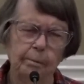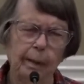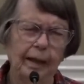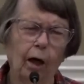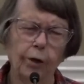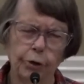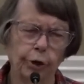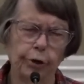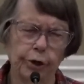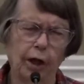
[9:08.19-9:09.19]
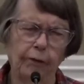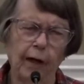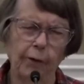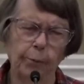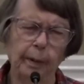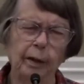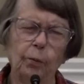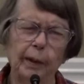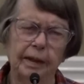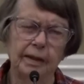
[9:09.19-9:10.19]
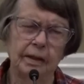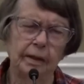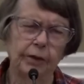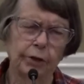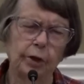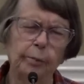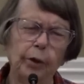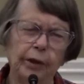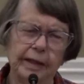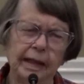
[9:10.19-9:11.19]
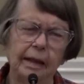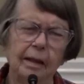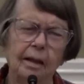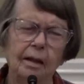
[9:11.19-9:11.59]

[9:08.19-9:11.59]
May our church, our Father, be the witness in this community